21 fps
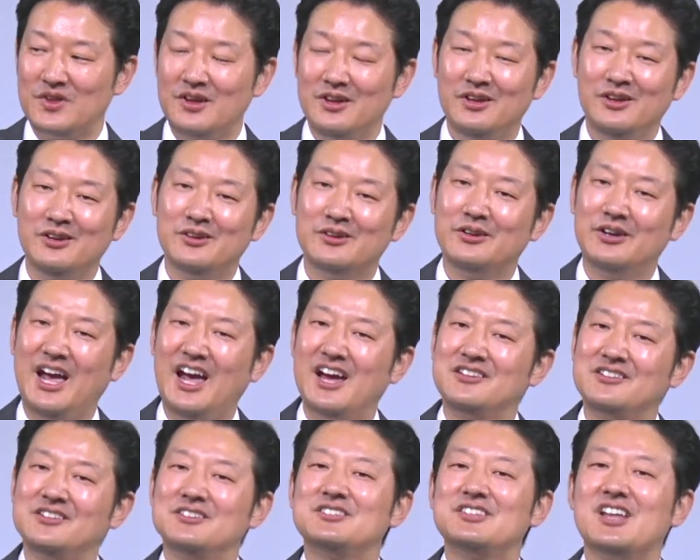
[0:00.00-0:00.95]

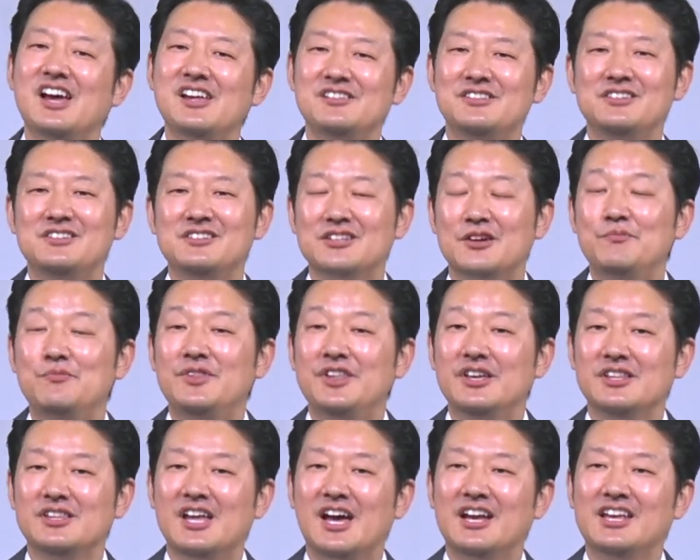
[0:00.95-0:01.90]
Exercise is
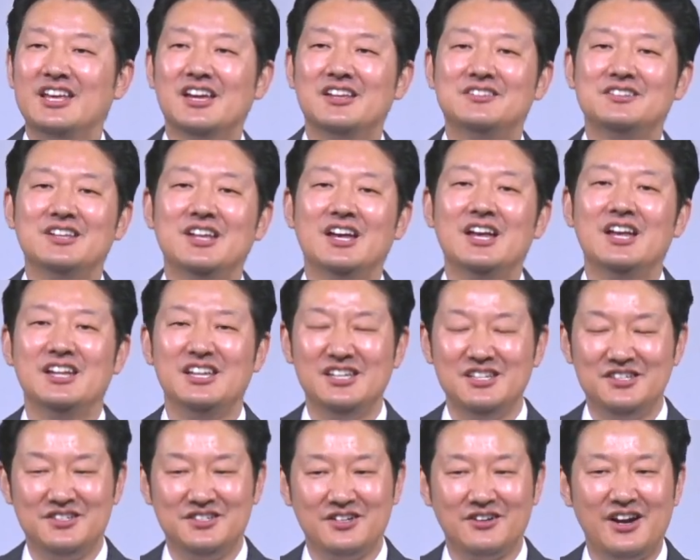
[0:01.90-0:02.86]
something that gets
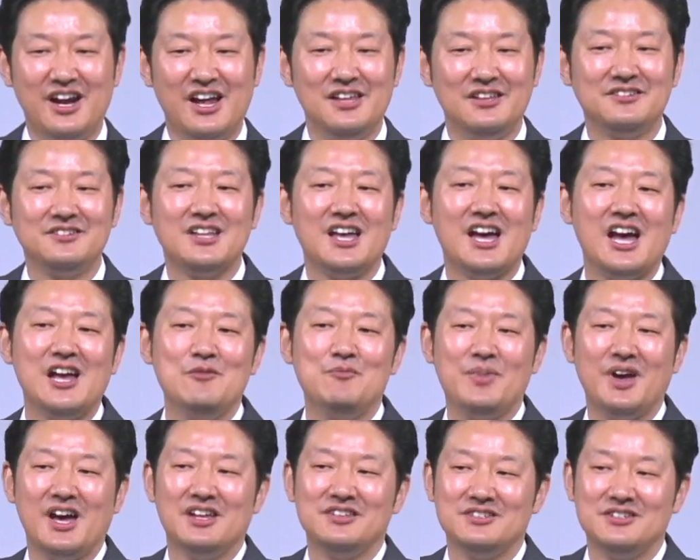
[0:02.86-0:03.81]
easier as time
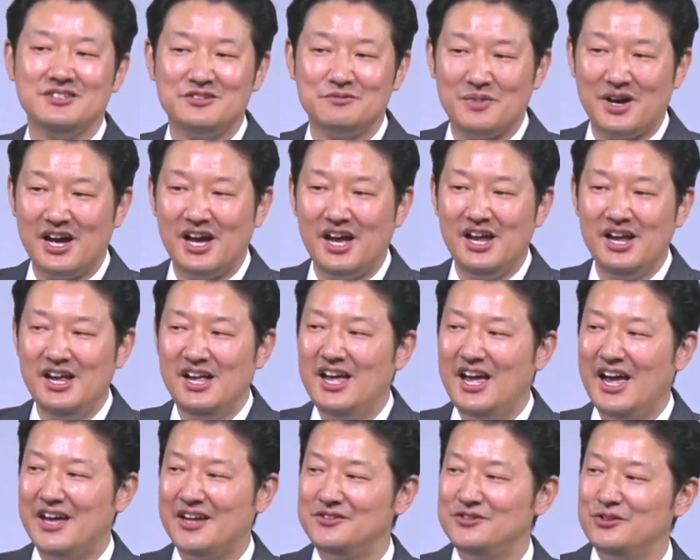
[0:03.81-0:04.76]
passes by,
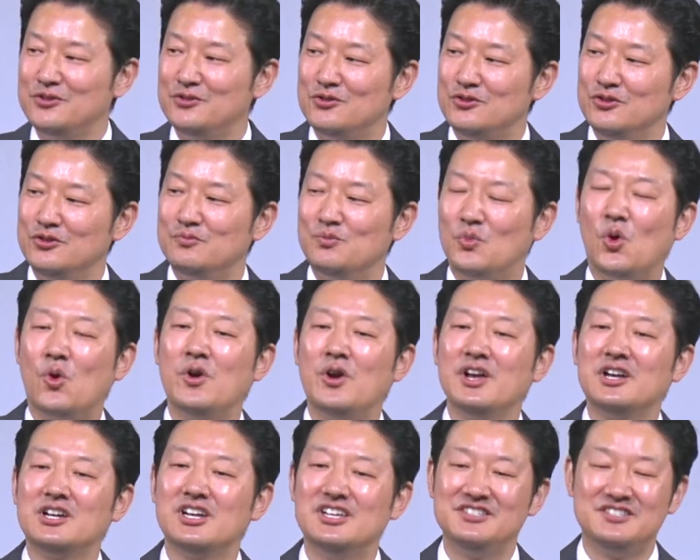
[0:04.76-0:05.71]
as you do more
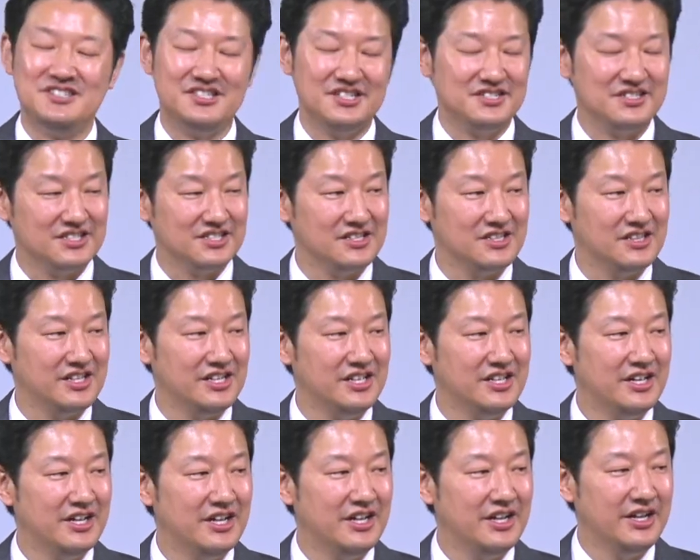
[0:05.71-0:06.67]
and consistently.
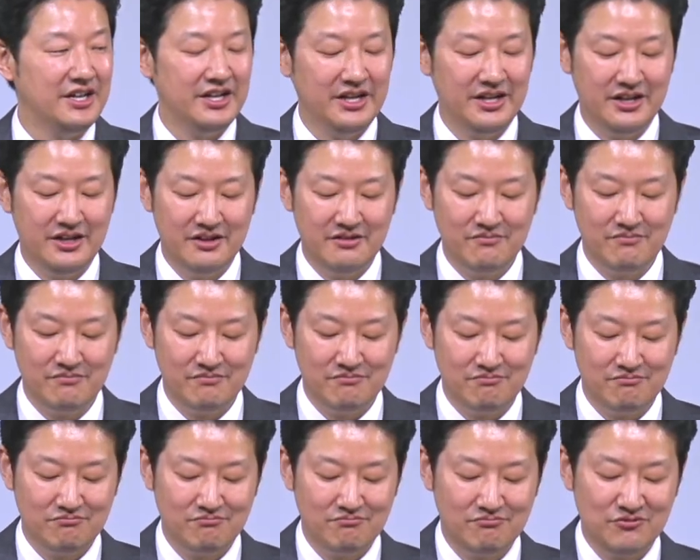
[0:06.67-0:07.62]

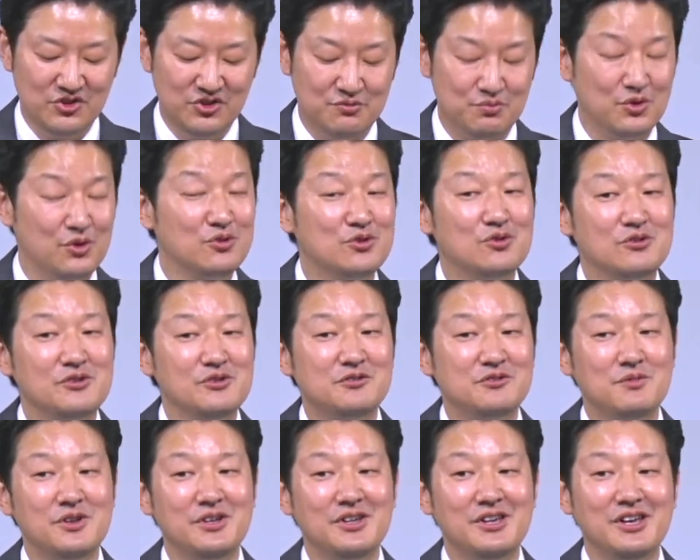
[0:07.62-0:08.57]
Spiritually
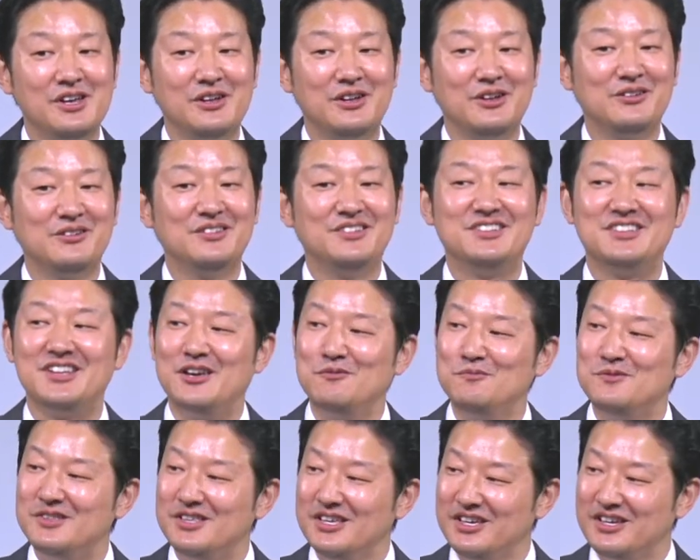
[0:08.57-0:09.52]
speaking, same
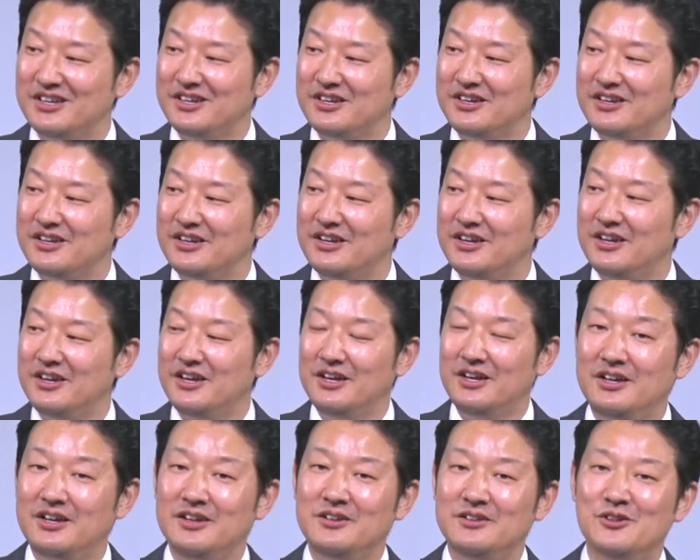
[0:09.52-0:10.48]
thing. Yes.
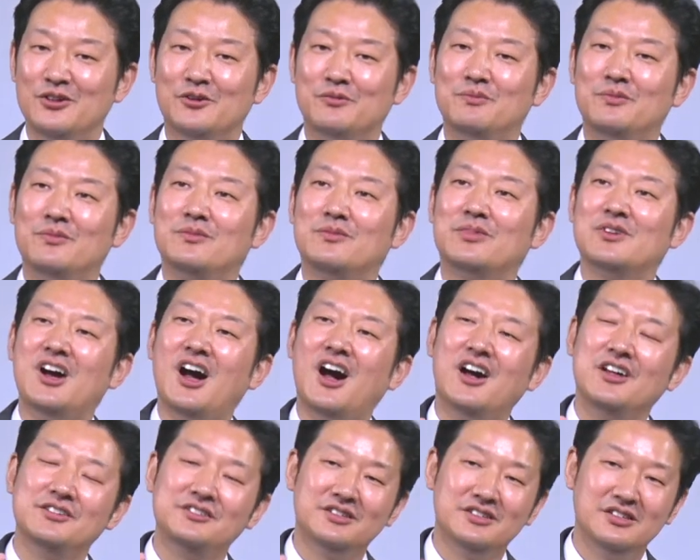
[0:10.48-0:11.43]

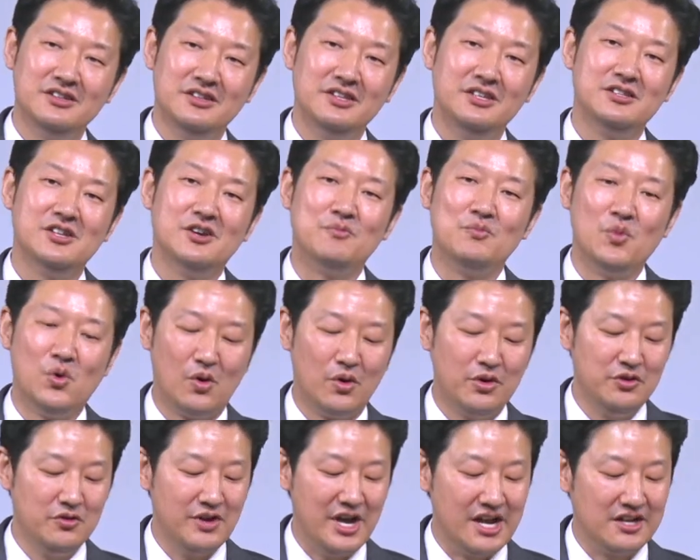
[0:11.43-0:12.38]
The more
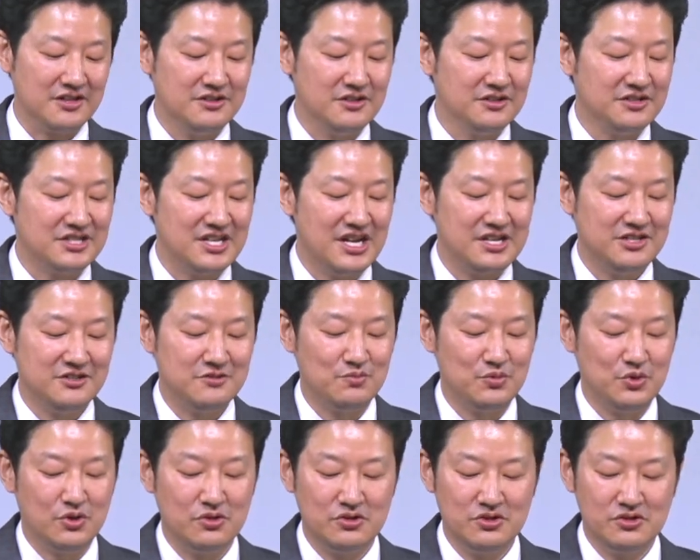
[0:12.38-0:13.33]
you exercise
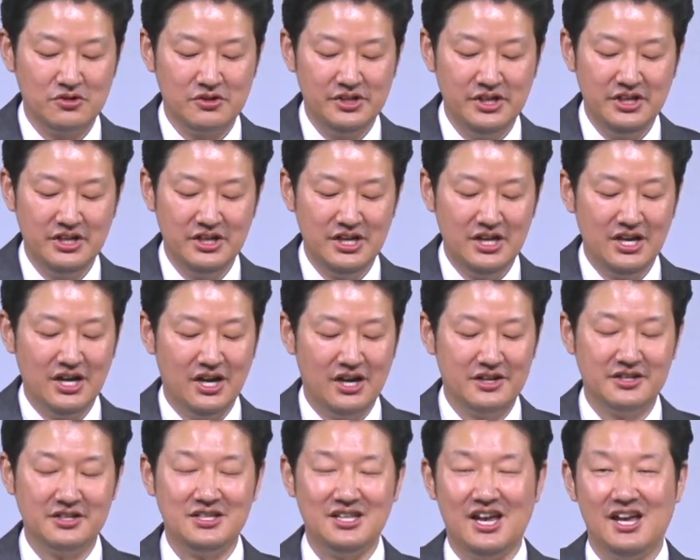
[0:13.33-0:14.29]
spiritually on
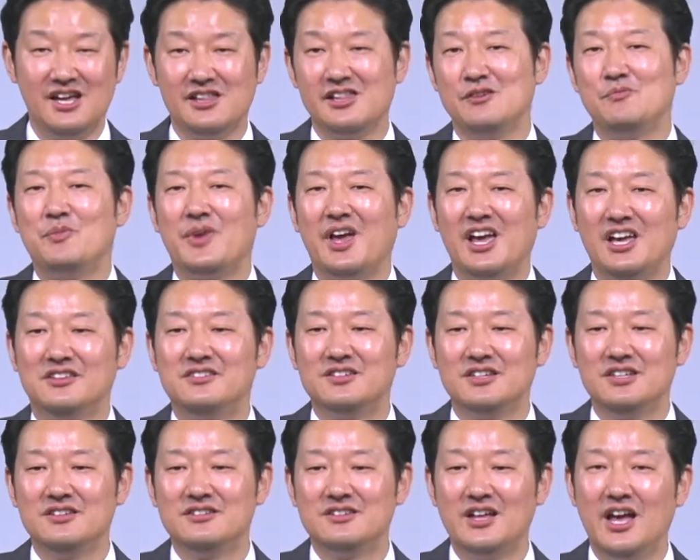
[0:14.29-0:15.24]
a daily
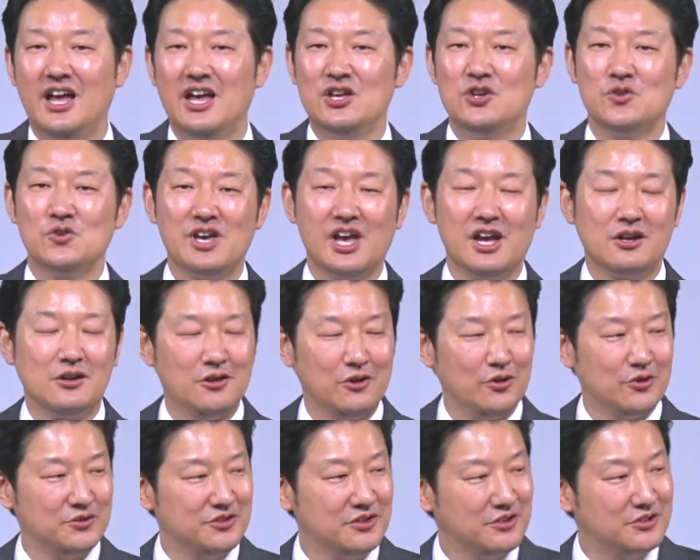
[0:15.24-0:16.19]
basis, you get
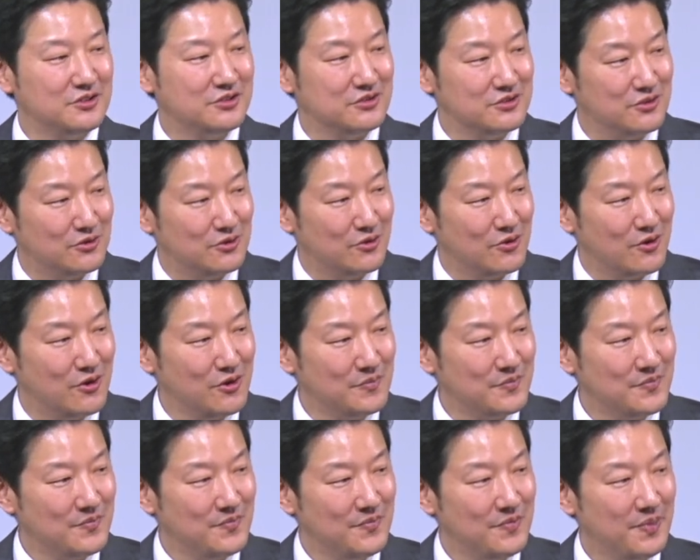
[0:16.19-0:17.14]
closer to the Lord,
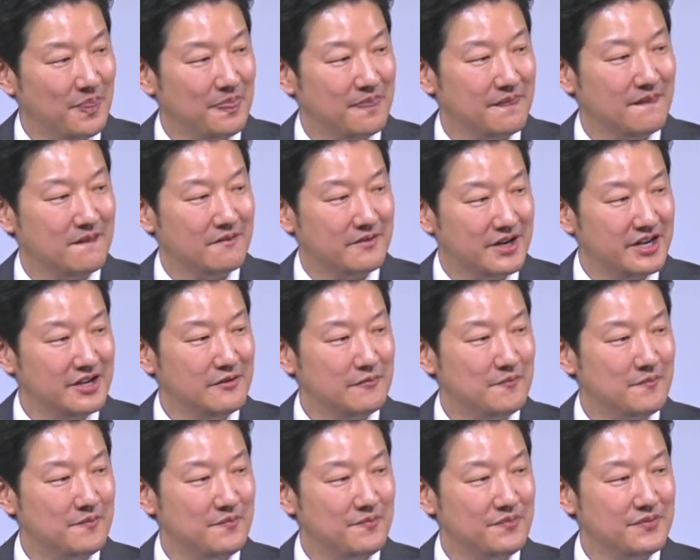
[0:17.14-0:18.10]
right?
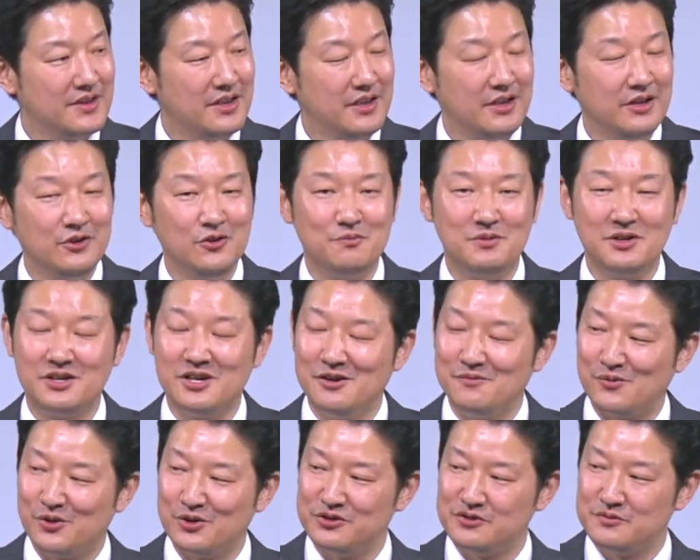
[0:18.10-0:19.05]
You become
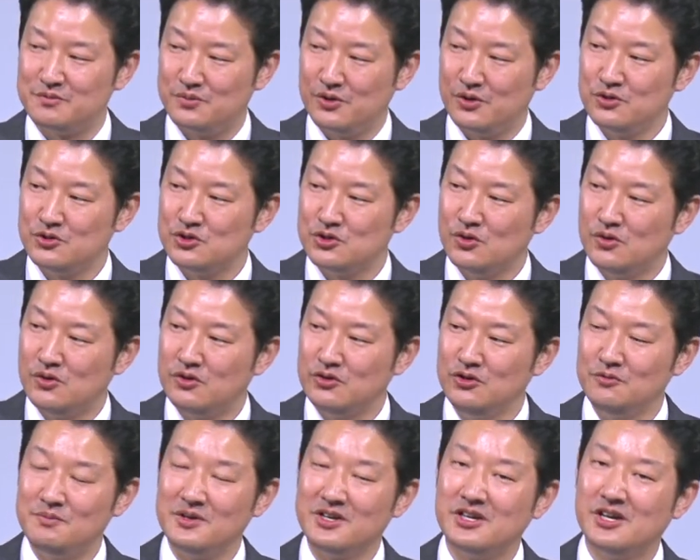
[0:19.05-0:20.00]
more spiritual.
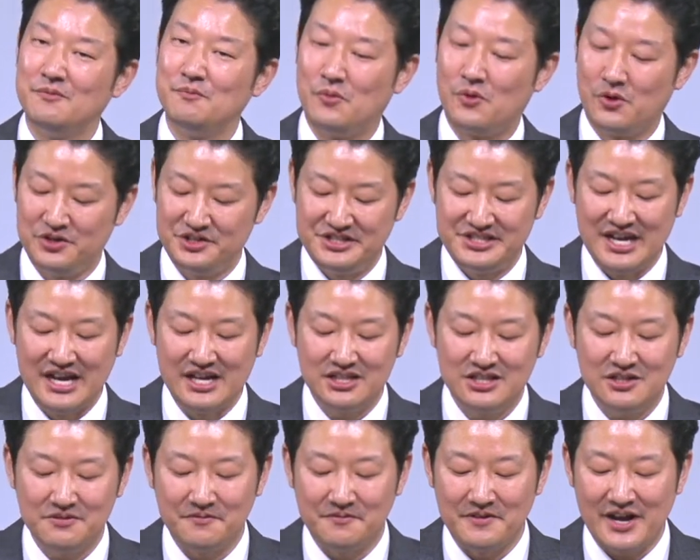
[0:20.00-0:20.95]
You become, yes, more
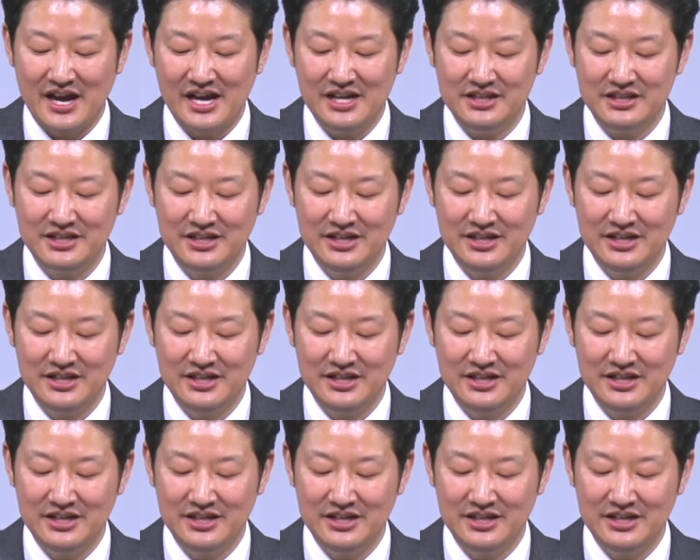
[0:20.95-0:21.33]
sanctified.